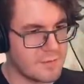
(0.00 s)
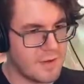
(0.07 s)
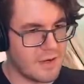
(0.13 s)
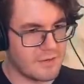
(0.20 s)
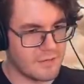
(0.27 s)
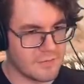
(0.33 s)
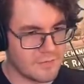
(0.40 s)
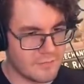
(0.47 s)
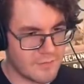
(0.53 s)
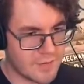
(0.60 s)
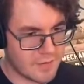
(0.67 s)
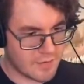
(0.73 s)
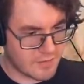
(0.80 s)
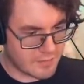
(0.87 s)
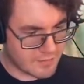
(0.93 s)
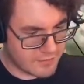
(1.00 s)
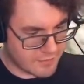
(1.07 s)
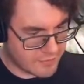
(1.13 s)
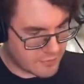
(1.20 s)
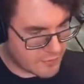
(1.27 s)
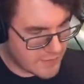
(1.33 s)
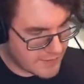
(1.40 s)
models of dogs,
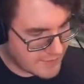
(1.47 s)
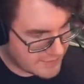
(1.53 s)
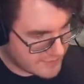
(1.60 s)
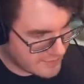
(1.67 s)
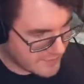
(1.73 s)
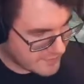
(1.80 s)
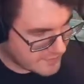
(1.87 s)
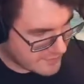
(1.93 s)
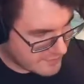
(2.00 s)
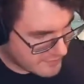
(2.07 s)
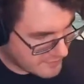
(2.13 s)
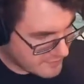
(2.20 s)
26,